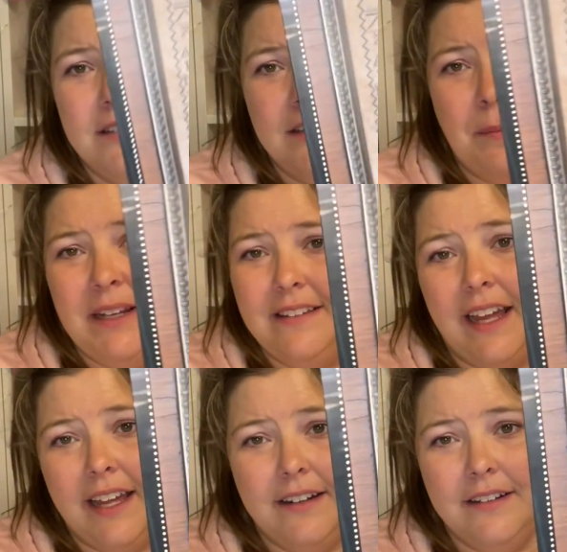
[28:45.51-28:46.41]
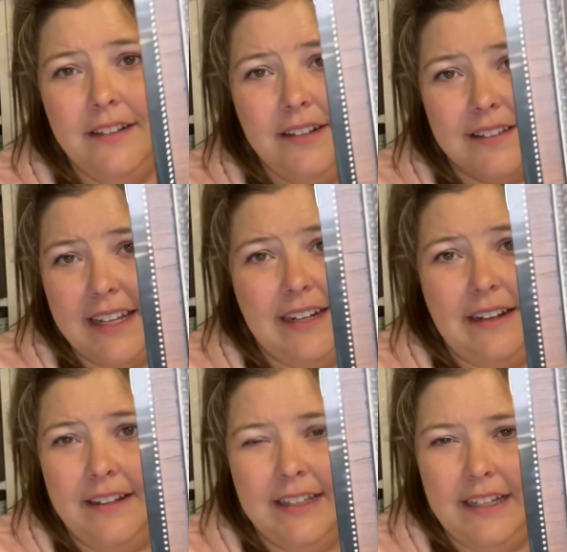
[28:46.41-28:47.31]
I'm gonna say it. Let's get it
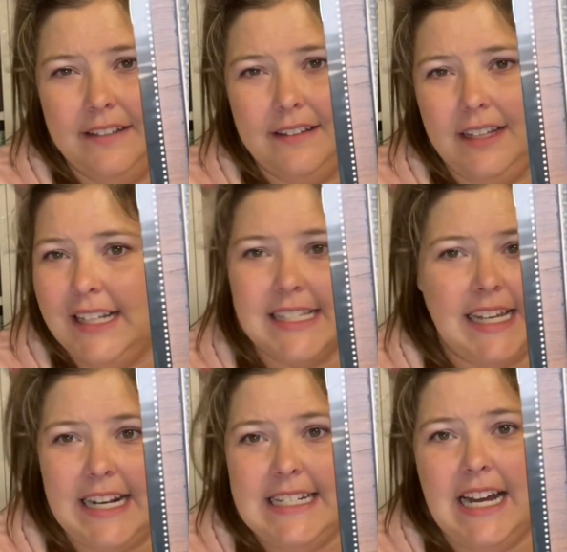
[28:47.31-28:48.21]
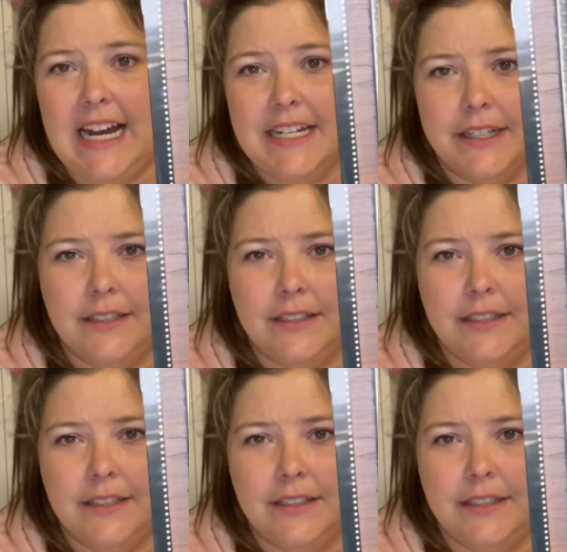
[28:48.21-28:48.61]
done, Liz. Let's get it done.